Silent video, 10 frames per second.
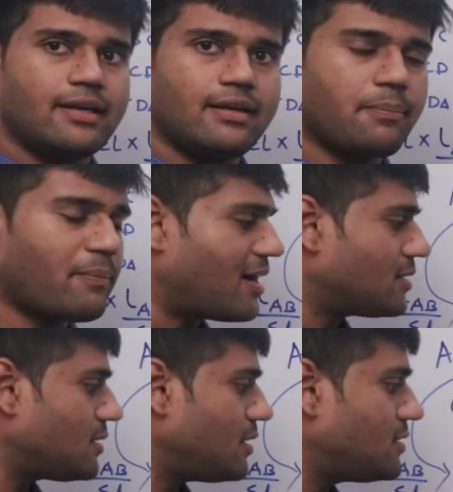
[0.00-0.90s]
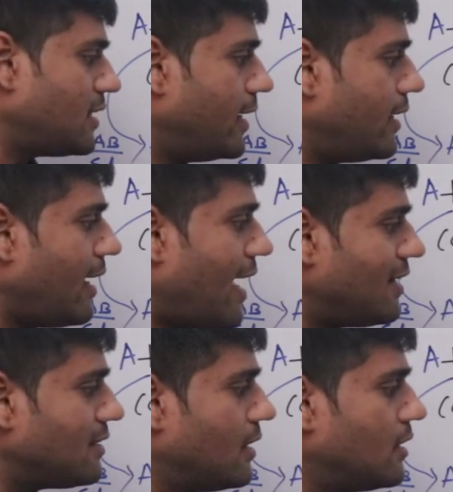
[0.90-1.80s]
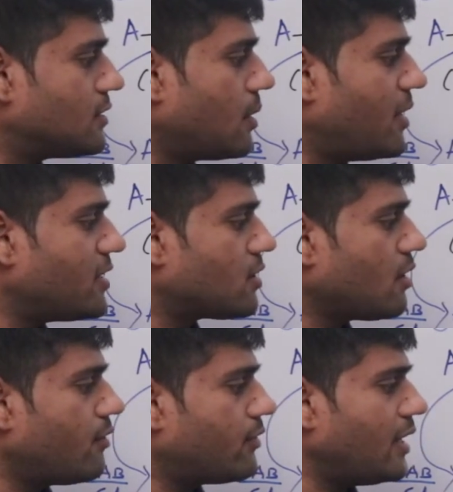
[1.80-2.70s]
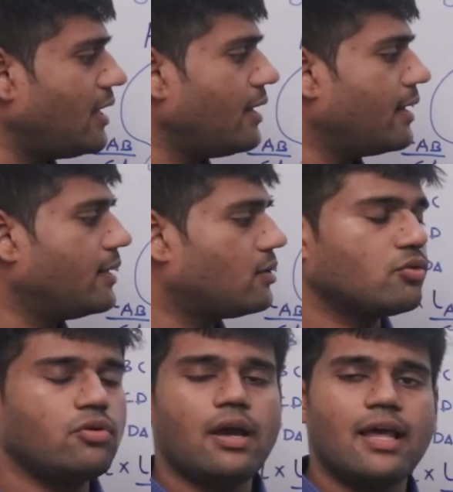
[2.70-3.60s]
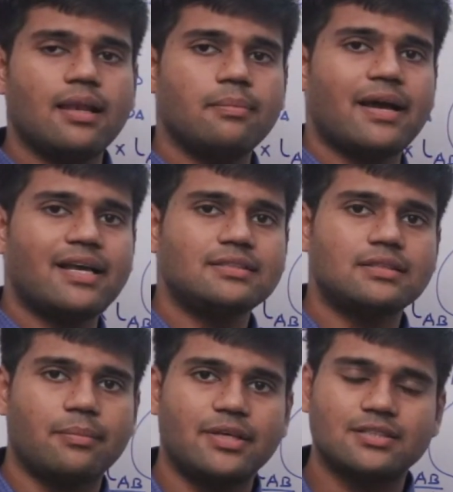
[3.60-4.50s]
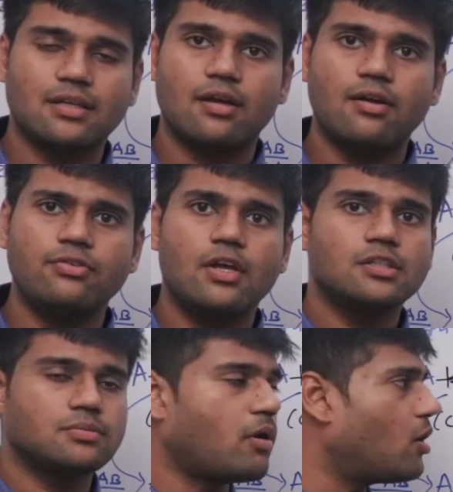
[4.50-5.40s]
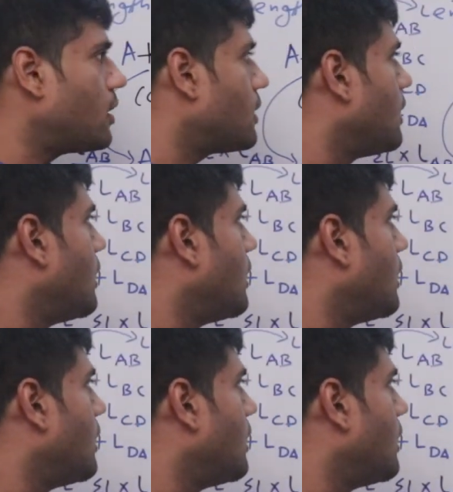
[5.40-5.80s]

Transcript: in departure CD as summation of D into L by summation of small l.